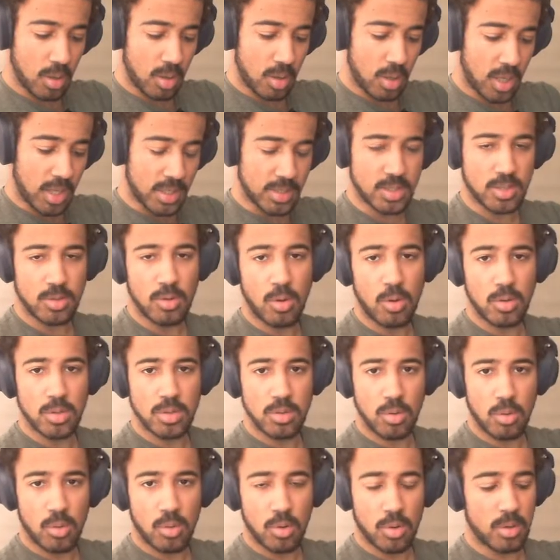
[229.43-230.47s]
installed
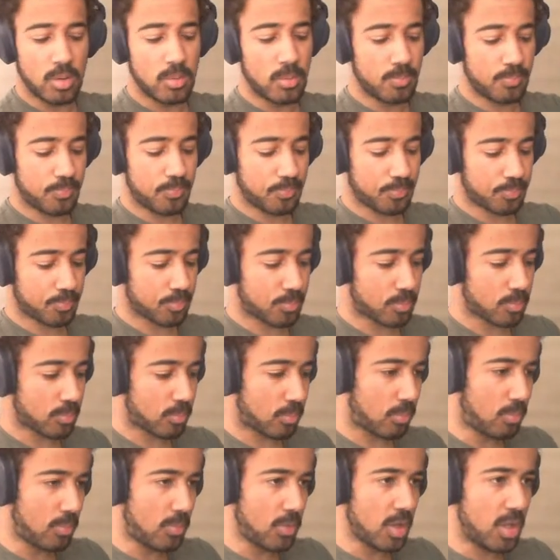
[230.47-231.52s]
or
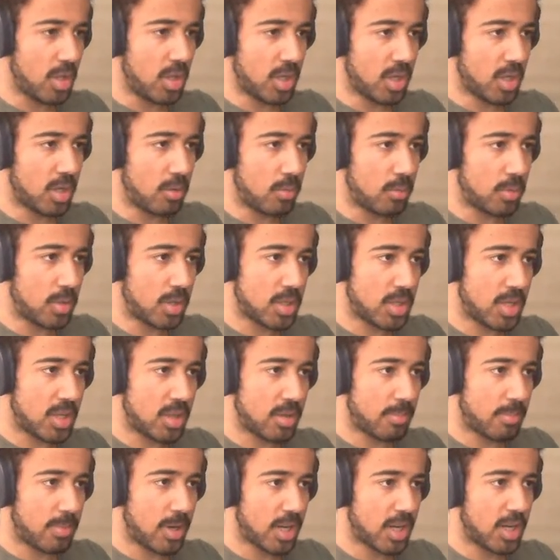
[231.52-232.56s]
included in
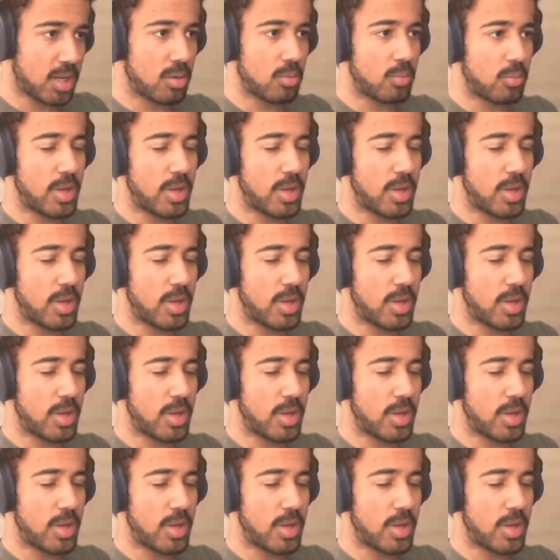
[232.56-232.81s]
the plugin.